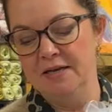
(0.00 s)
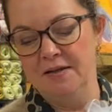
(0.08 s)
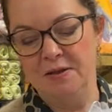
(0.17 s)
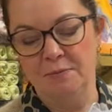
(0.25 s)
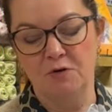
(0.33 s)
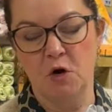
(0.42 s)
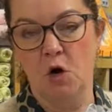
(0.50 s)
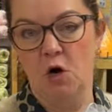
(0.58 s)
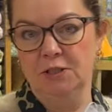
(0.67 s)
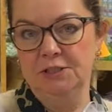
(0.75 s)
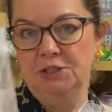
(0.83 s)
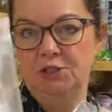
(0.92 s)
And then we've got
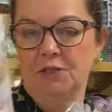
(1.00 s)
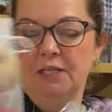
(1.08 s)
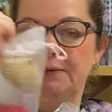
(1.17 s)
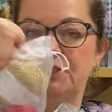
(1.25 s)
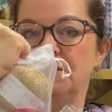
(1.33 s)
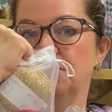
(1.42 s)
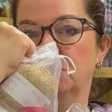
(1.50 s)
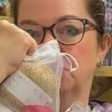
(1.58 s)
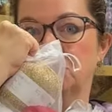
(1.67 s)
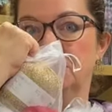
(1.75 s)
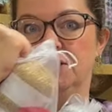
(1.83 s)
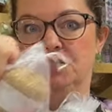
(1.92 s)
Holly Jolly, which is more
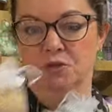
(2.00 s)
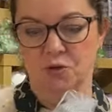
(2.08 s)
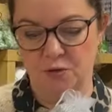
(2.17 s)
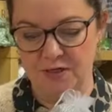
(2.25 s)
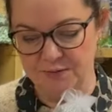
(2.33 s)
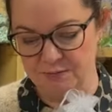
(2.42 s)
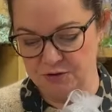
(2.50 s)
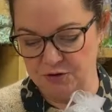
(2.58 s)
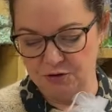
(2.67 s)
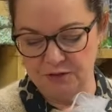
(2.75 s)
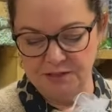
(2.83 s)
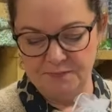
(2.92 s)
traditional Christmas
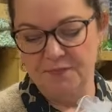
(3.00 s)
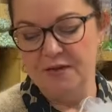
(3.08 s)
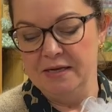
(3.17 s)
colours.